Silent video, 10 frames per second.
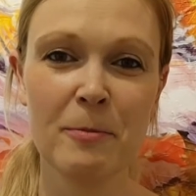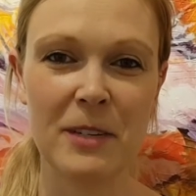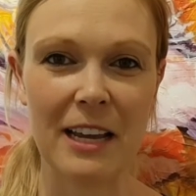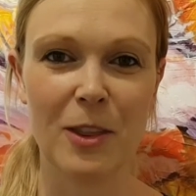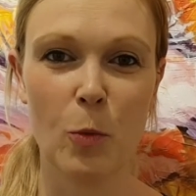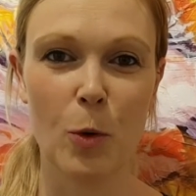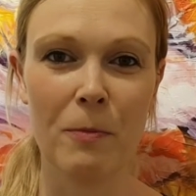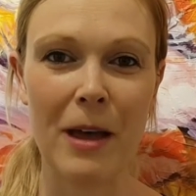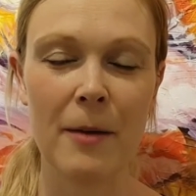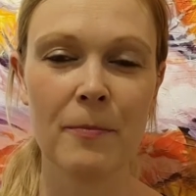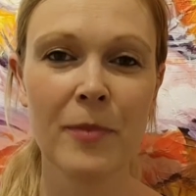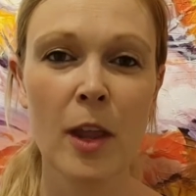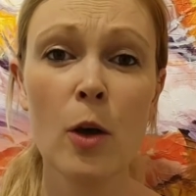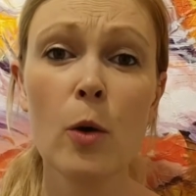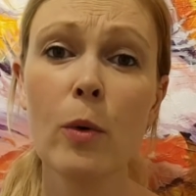from Jack the Wombat.
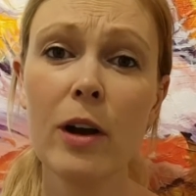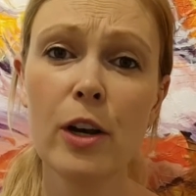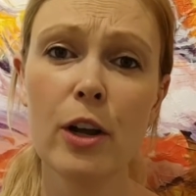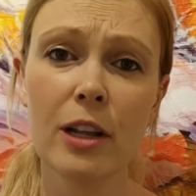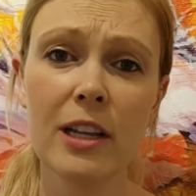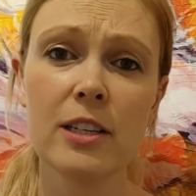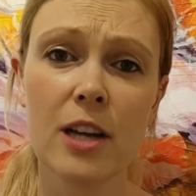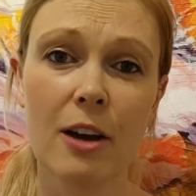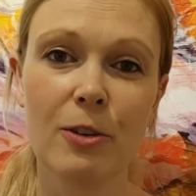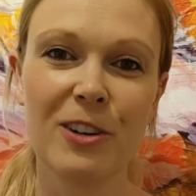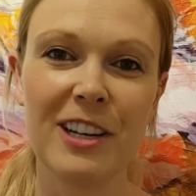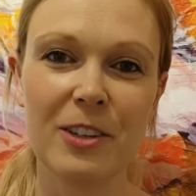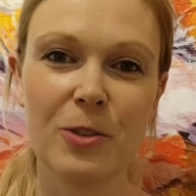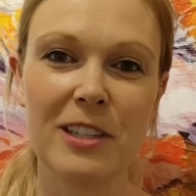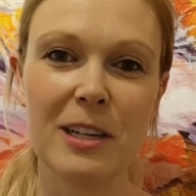We're an early childhood
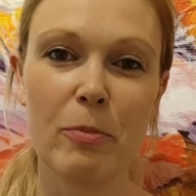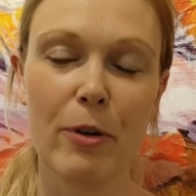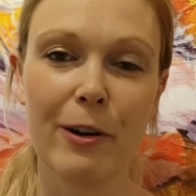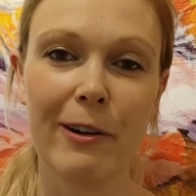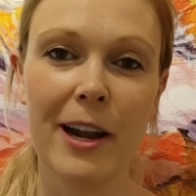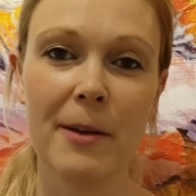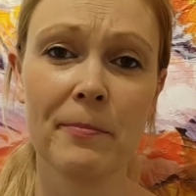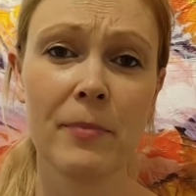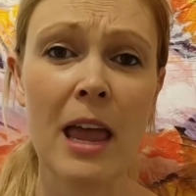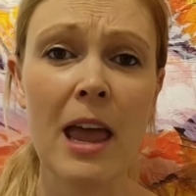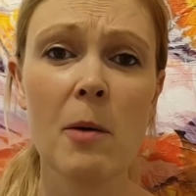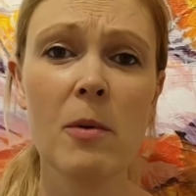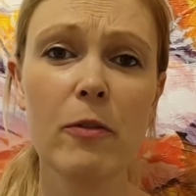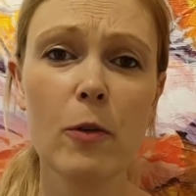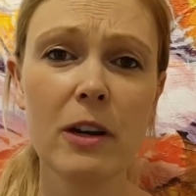literacy program, and
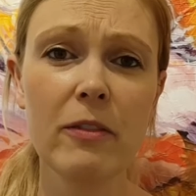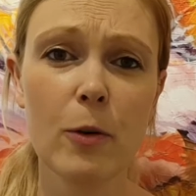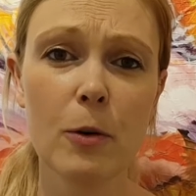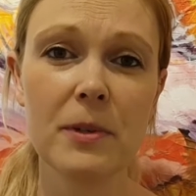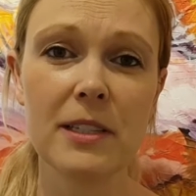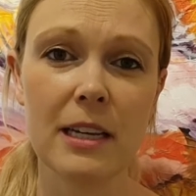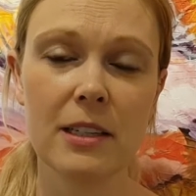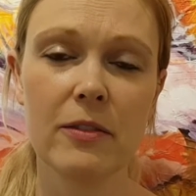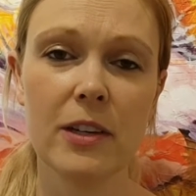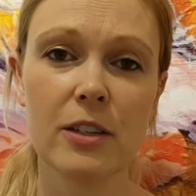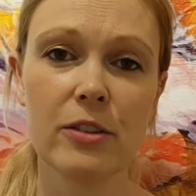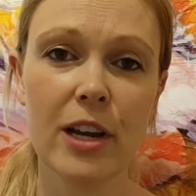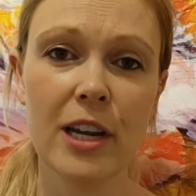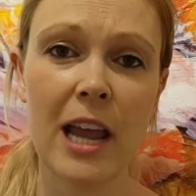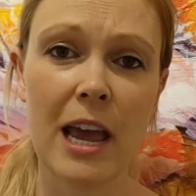with 44% of the
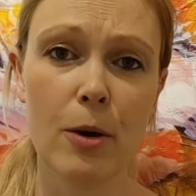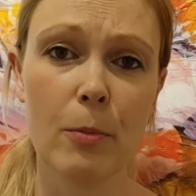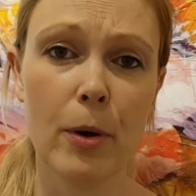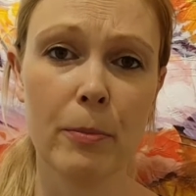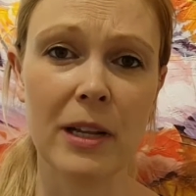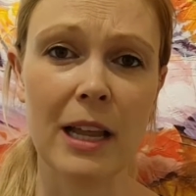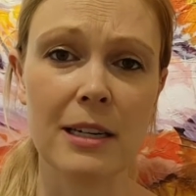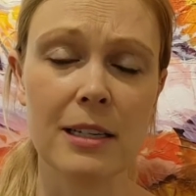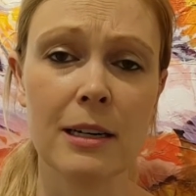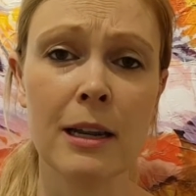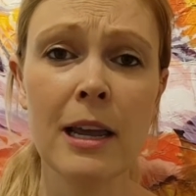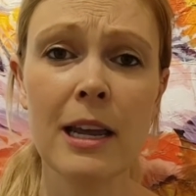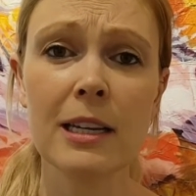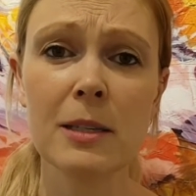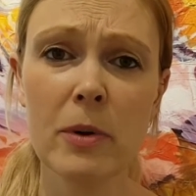Australian adult population
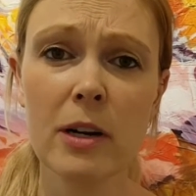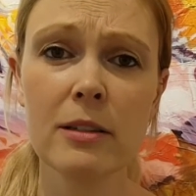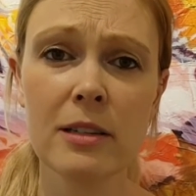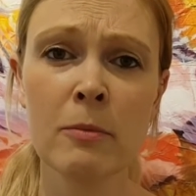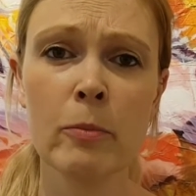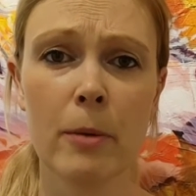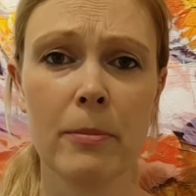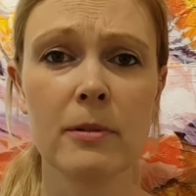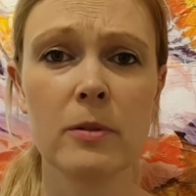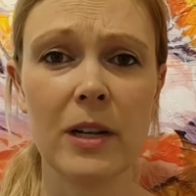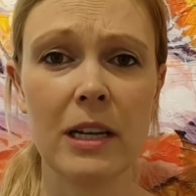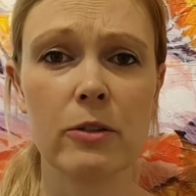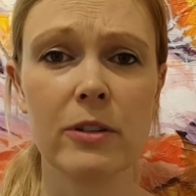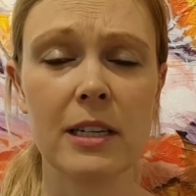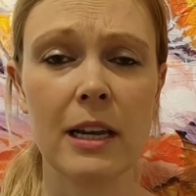experiencing problems with
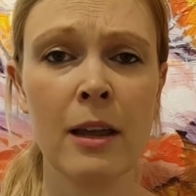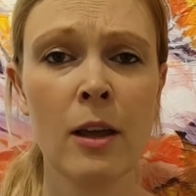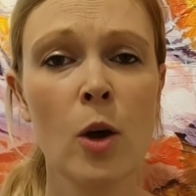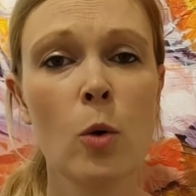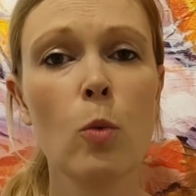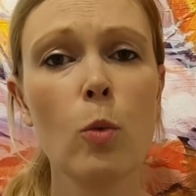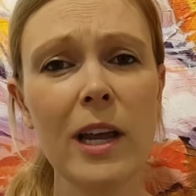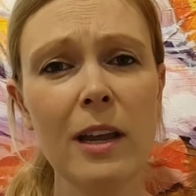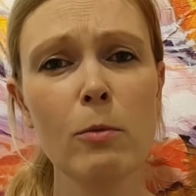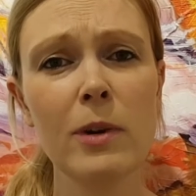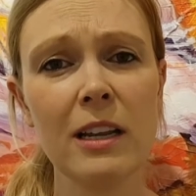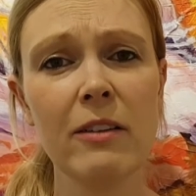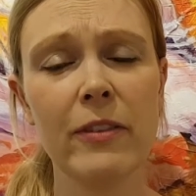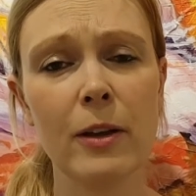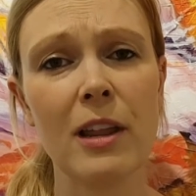literacy, we really
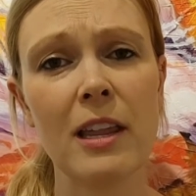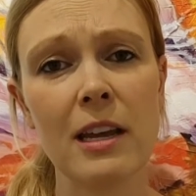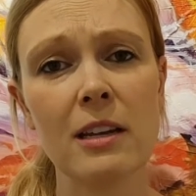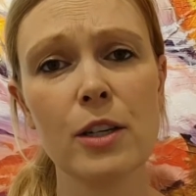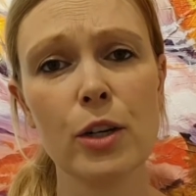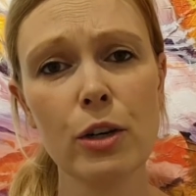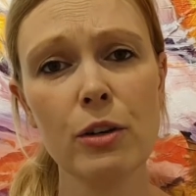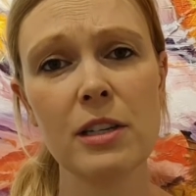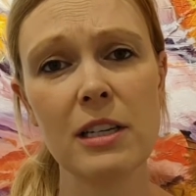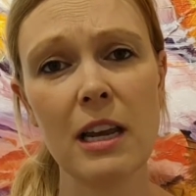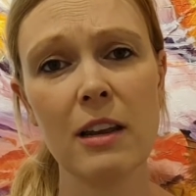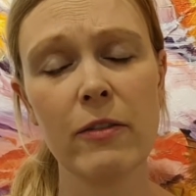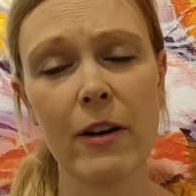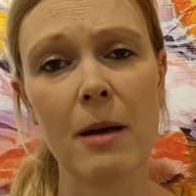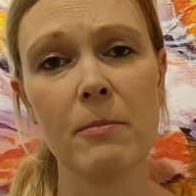feel that there is a huge need
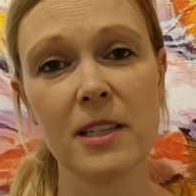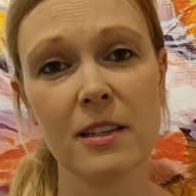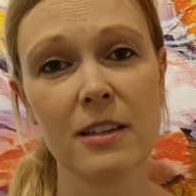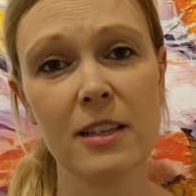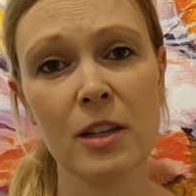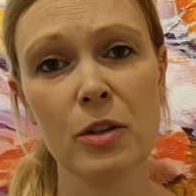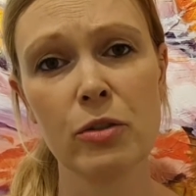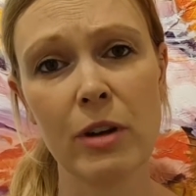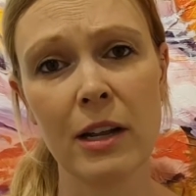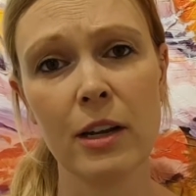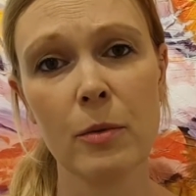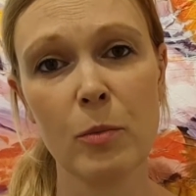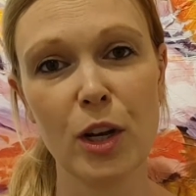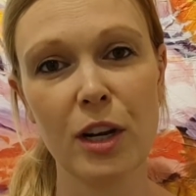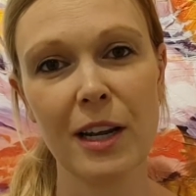for our business in the Australian
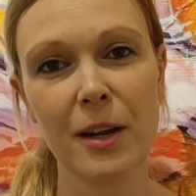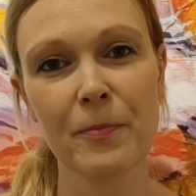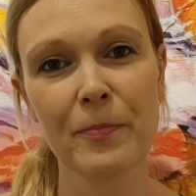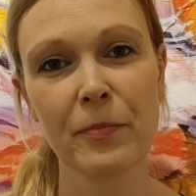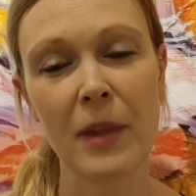community.